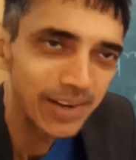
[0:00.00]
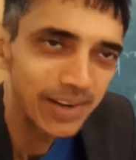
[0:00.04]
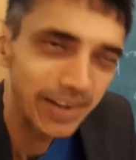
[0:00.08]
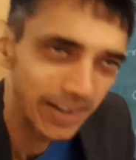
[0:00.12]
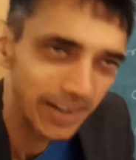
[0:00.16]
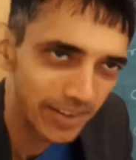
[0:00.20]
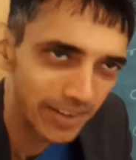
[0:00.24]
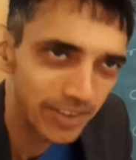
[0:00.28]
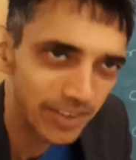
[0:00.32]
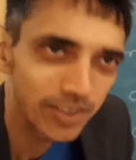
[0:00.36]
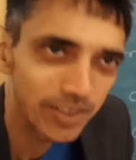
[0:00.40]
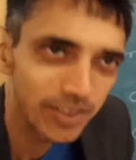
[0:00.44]

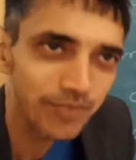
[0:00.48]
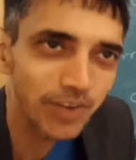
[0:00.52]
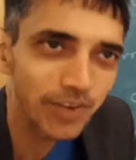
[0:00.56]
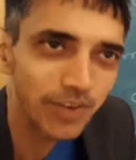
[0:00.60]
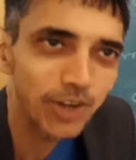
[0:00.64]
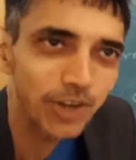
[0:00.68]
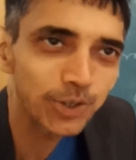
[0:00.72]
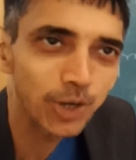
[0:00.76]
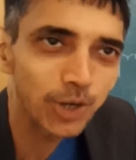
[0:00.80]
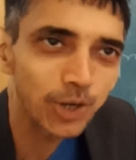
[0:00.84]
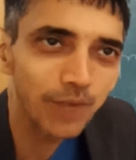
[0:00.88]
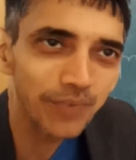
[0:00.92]
It is a
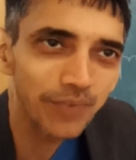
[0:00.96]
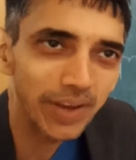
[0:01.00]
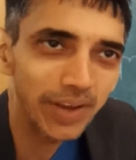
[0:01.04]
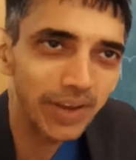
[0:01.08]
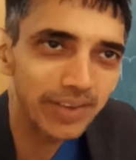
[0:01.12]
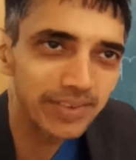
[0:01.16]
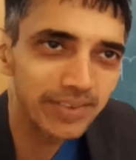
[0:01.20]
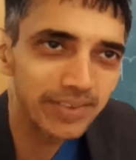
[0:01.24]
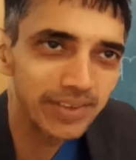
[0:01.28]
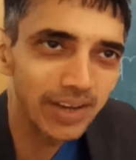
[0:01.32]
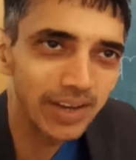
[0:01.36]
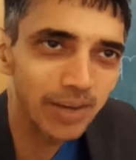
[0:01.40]
function of
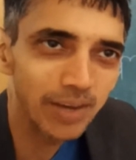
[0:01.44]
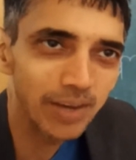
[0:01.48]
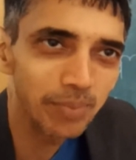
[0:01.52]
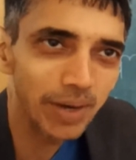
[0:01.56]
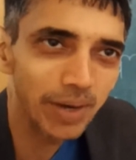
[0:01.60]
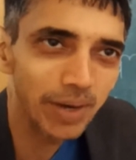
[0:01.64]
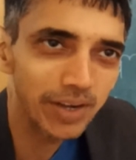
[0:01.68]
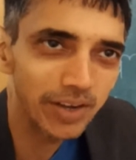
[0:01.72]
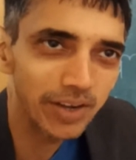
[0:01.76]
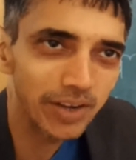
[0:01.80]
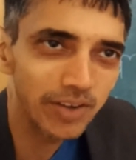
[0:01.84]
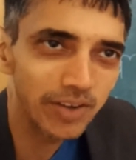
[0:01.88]
X, dear,
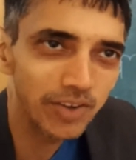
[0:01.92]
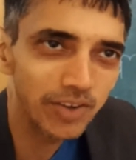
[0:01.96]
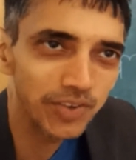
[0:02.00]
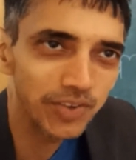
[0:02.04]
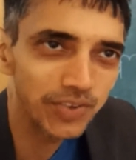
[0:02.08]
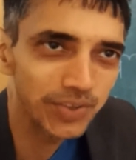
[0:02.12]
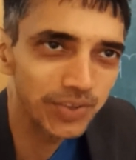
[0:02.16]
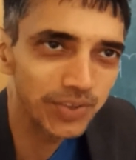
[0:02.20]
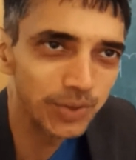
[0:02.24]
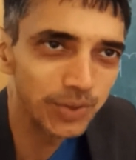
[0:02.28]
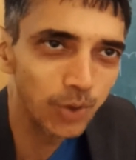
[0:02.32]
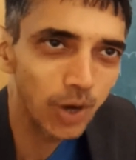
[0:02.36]
but it
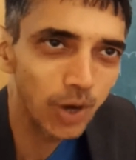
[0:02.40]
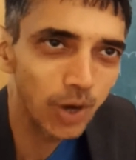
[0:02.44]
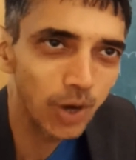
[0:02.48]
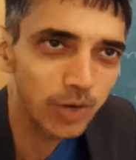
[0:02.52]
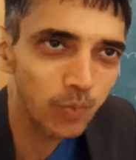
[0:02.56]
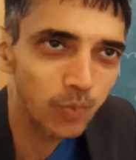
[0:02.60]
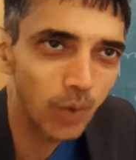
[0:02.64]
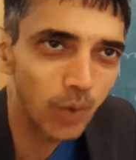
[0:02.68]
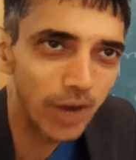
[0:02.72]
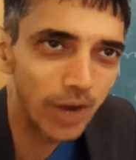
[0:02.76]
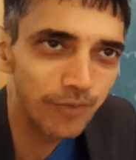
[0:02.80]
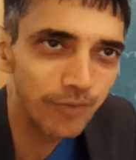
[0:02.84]
is not
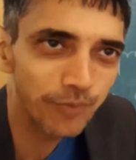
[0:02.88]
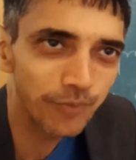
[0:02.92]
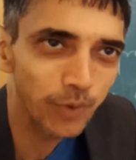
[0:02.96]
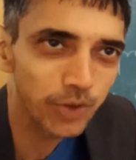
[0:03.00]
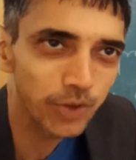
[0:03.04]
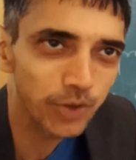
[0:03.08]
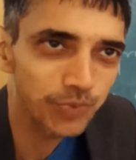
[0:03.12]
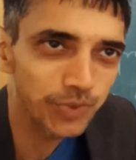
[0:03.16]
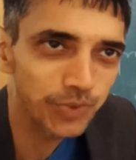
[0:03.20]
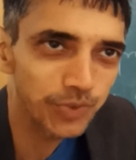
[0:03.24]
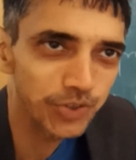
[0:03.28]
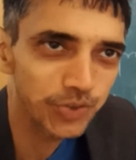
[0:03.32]
one
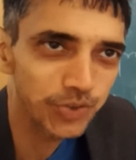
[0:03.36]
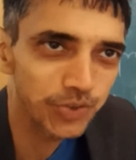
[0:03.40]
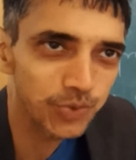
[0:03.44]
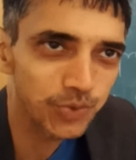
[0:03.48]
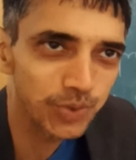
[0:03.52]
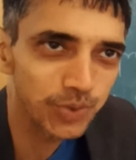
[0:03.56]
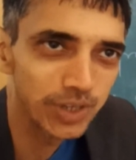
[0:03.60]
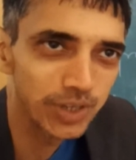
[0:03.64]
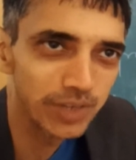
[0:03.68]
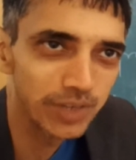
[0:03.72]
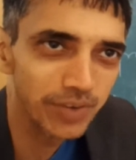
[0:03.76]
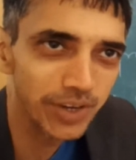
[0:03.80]
force which is
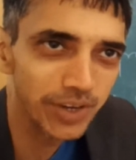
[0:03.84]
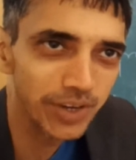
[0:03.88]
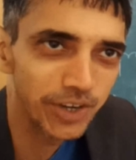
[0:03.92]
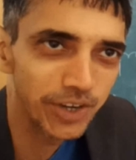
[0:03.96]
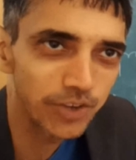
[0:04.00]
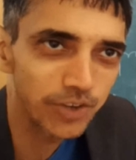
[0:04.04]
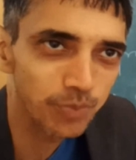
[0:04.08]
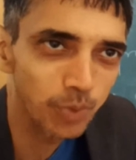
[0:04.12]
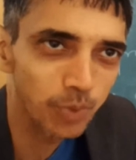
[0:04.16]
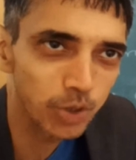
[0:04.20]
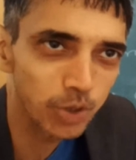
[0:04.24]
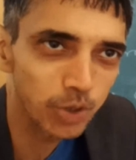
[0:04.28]
to govern
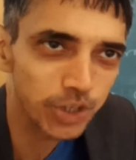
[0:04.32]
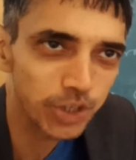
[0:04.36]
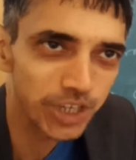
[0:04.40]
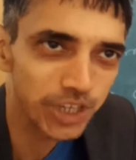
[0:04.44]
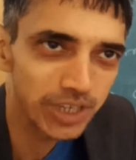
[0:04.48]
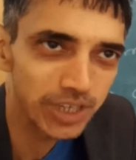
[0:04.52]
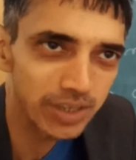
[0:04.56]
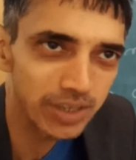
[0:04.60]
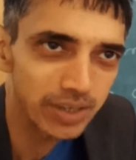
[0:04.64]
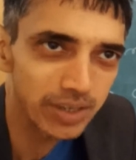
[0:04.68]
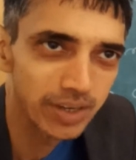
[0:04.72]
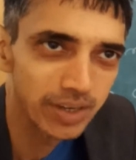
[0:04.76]
its
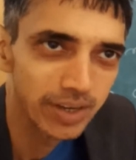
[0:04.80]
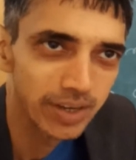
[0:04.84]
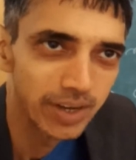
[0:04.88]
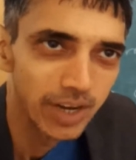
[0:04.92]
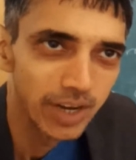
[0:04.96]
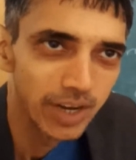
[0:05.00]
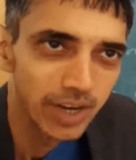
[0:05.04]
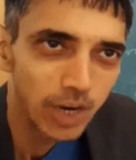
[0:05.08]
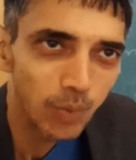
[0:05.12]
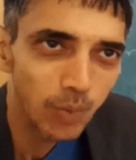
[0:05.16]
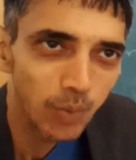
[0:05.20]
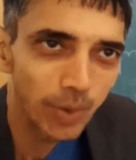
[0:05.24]
motion.
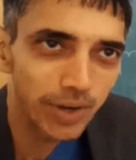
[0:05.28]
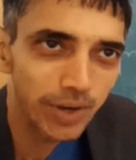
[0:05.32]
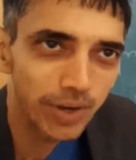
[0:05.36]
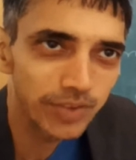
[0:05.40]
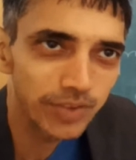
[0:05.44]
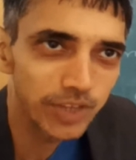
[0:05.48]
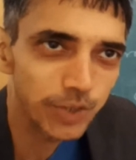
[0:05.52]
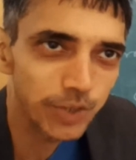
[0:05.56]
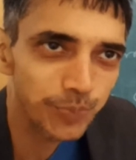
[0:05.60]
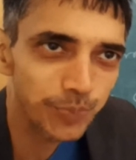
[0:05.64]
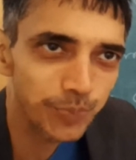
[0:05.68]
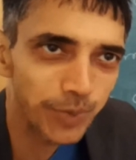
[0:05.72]
One is
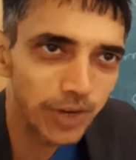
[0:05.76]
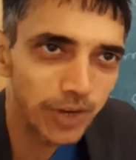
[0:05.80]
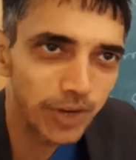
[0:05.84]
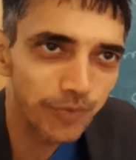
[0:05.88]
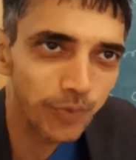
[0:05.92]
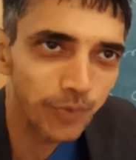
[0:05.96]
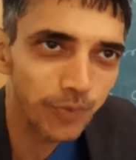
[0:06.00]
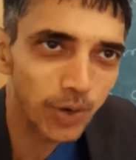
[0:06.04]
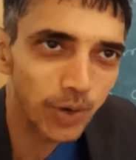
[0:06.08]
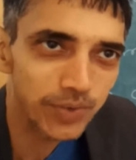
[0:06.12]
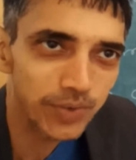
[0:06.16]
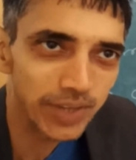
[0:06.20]
the spring
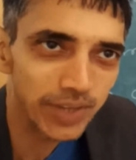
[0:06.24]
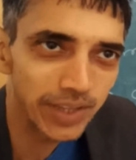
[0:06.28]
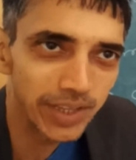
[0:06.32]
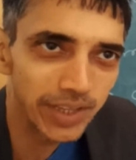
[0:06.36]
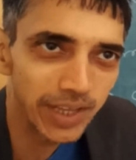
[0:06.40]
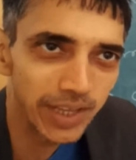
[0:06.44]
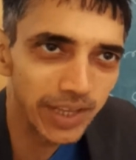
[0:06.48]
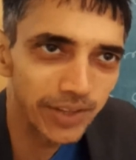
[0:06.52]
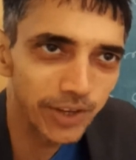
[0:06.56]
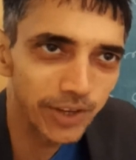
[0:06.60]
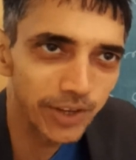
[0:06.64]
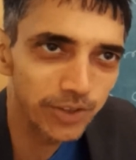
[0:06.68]
force and
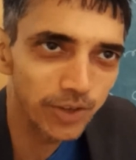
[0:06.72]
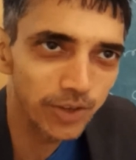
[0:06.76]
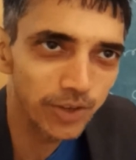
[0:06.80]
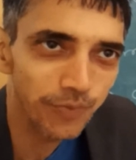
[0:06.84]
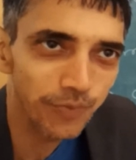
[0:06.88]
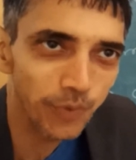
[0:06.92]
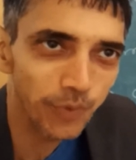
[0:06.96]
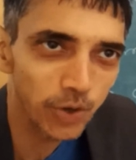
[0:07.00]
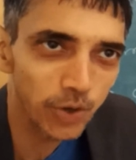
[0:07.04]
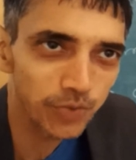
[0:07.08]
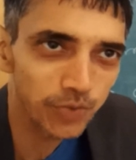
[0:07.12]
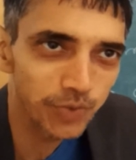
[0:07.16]
the other is the
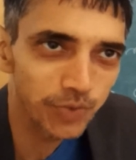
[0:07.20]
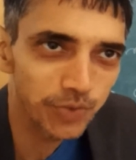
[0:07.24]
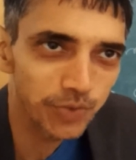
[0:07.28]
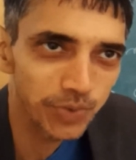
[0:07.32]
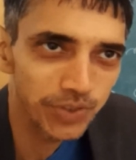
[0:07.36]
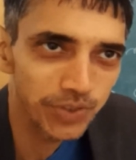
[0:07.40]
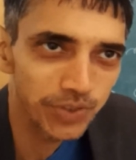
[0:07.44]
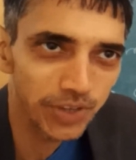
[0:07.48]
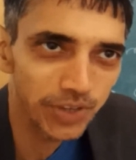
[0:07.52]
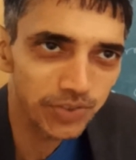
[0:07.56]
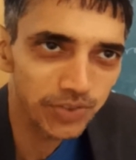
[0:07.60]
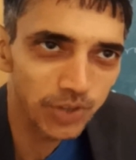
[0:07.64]
force which
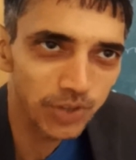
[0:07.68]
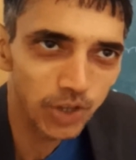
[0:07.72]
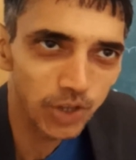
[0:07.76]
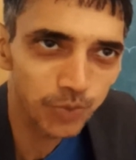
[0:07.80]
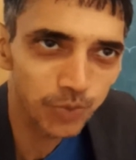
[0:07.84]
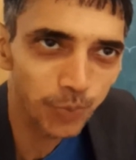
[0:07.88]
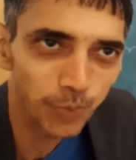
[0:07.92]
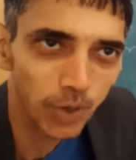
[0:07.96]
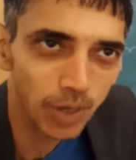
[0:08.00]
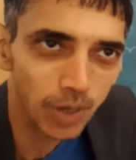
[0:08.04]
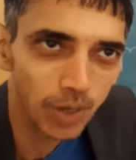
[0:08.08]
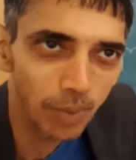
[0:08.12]
we just now
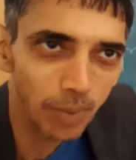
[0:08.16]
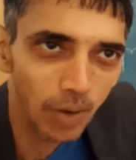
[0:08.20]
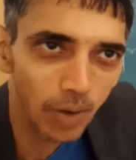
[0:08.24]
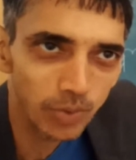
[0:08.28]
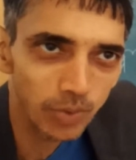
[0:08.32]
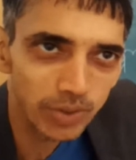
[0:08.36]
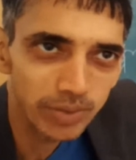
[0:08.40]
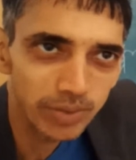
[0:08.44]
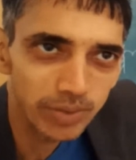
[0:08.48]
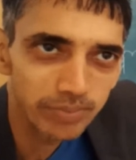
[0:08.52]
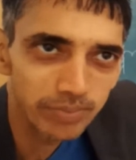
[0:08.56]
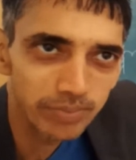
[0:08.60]
spoke about.